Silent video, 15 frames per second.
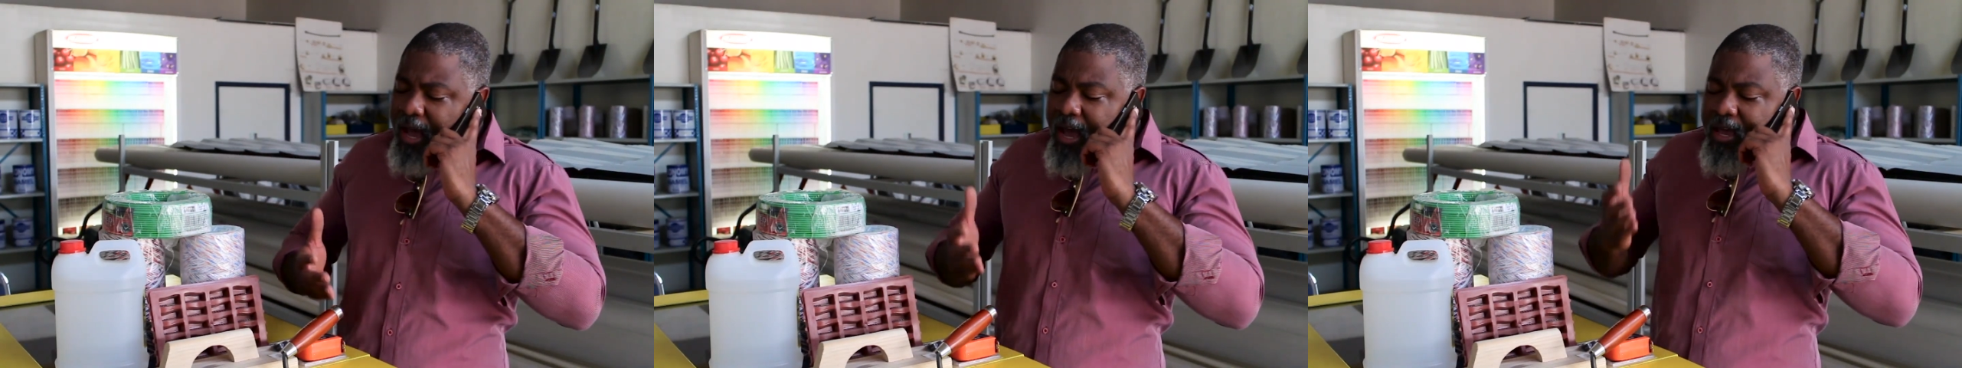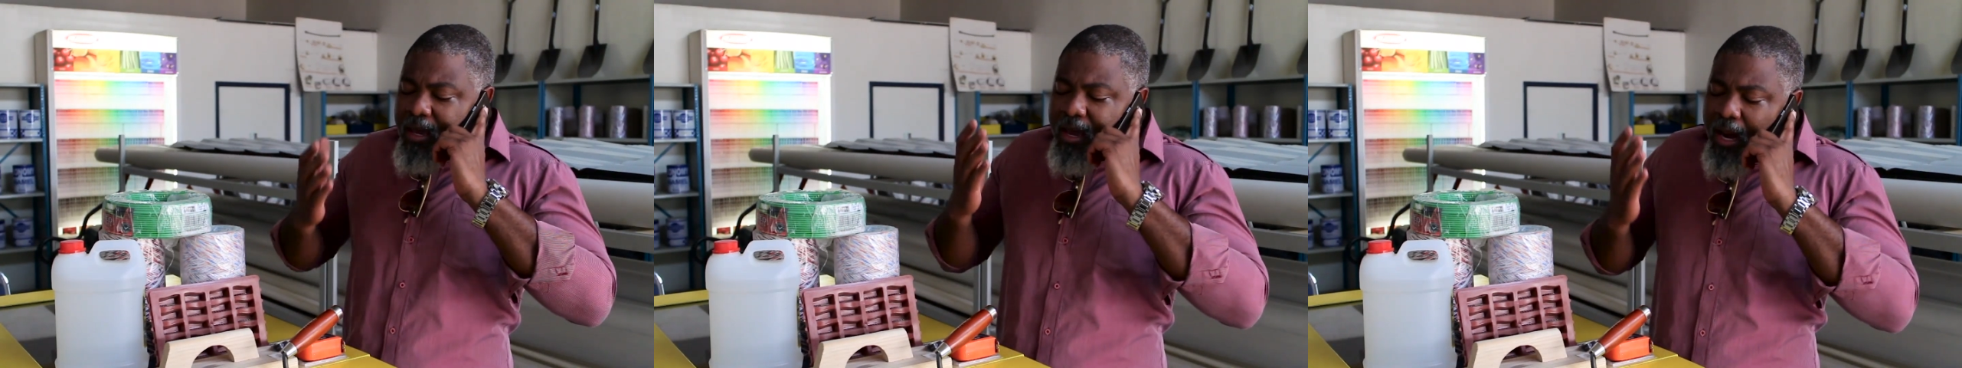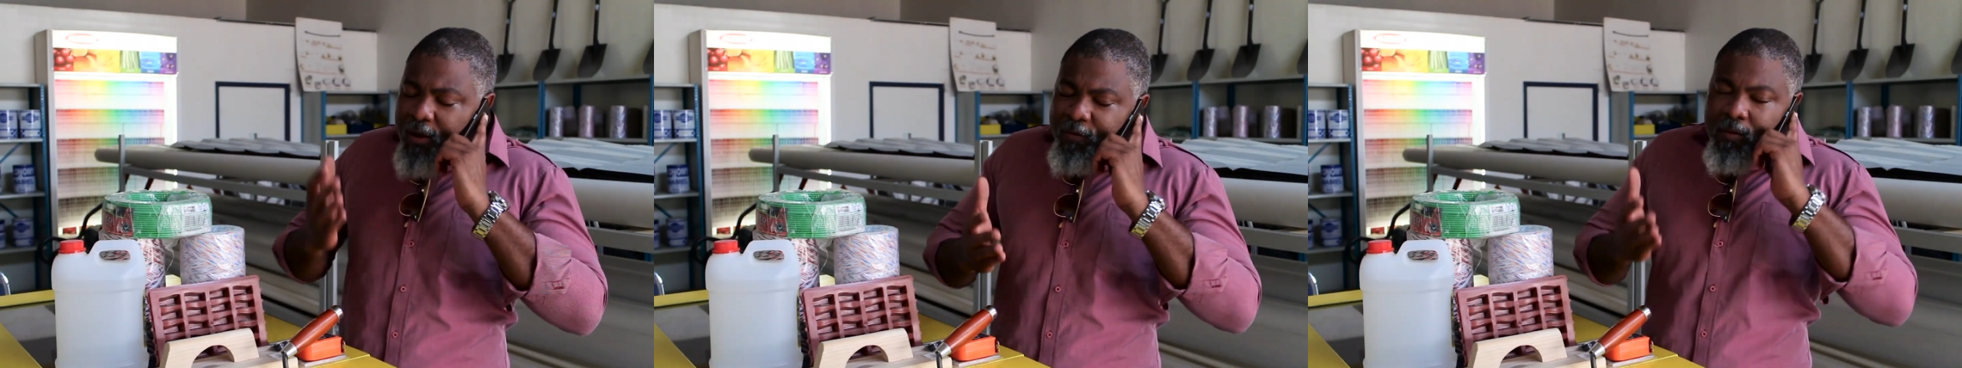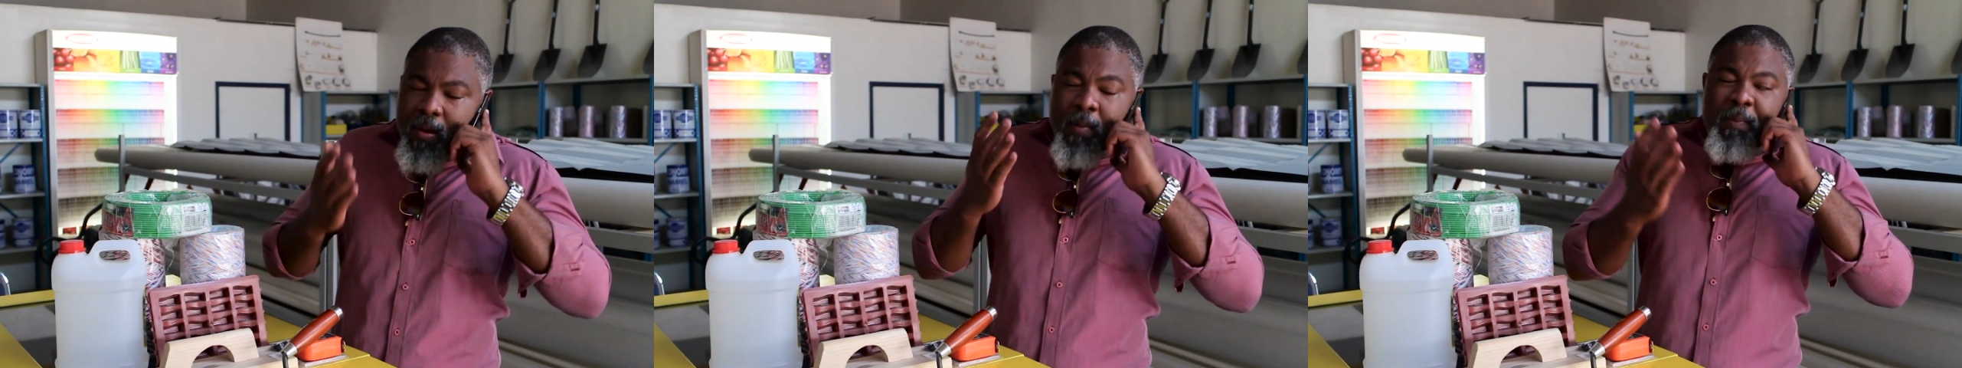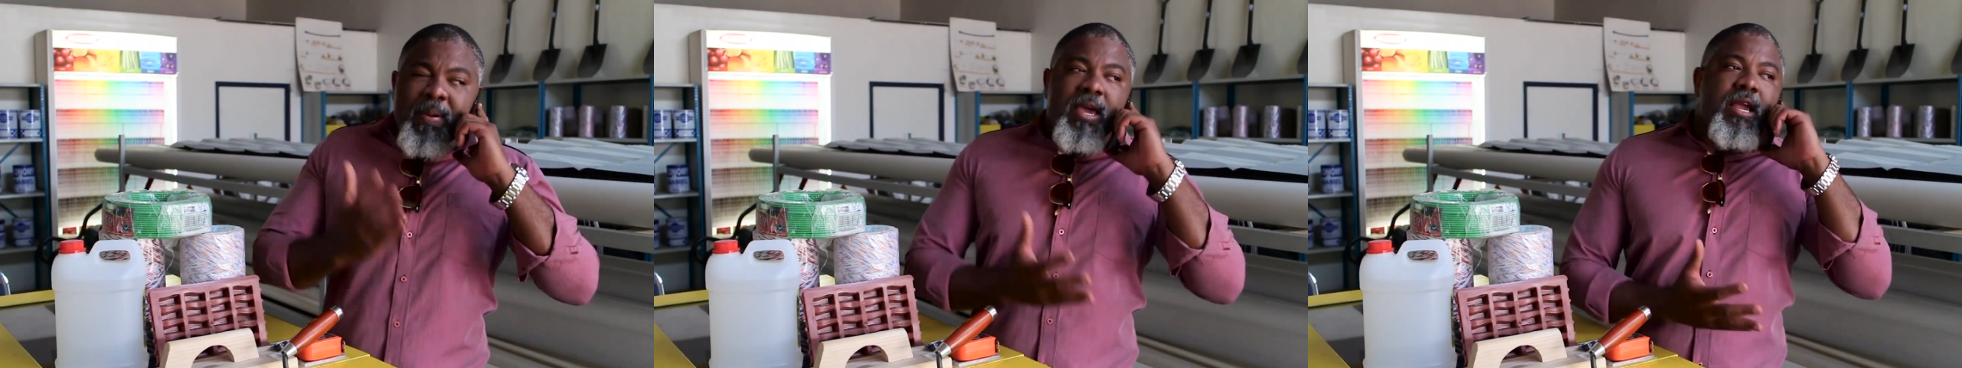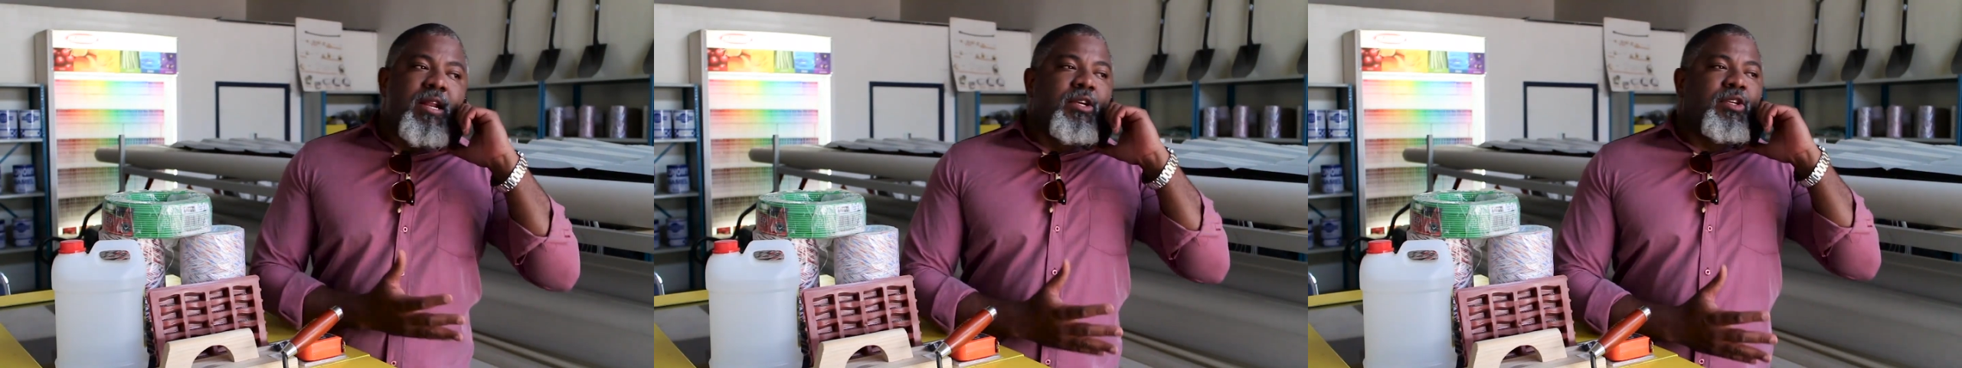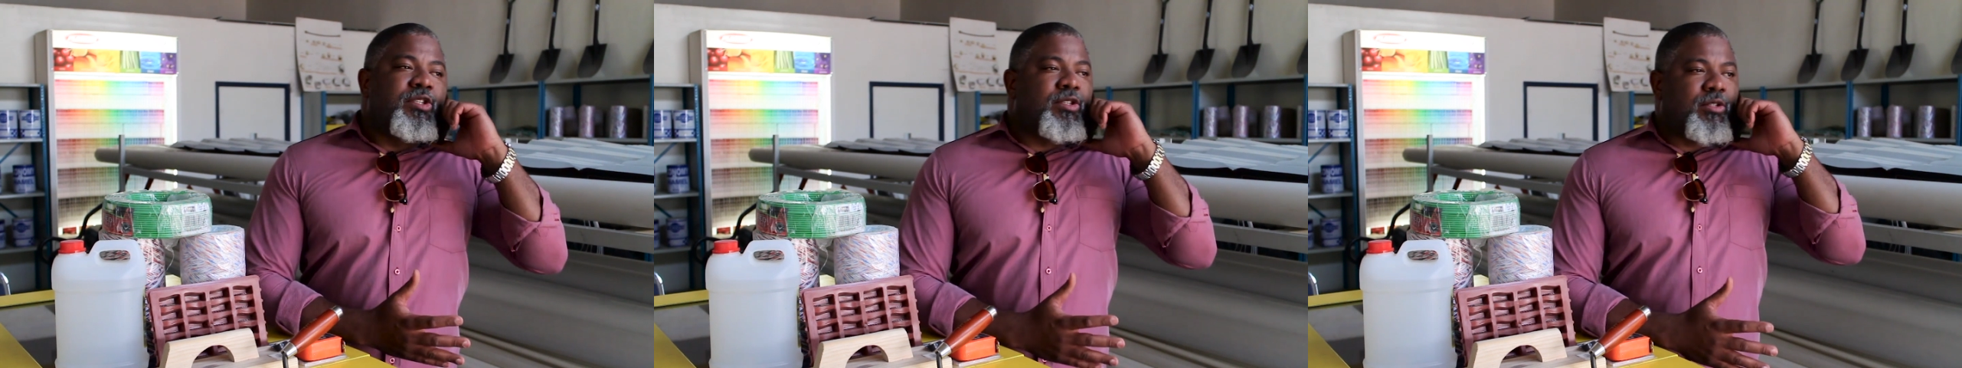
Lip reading: you get it from a penis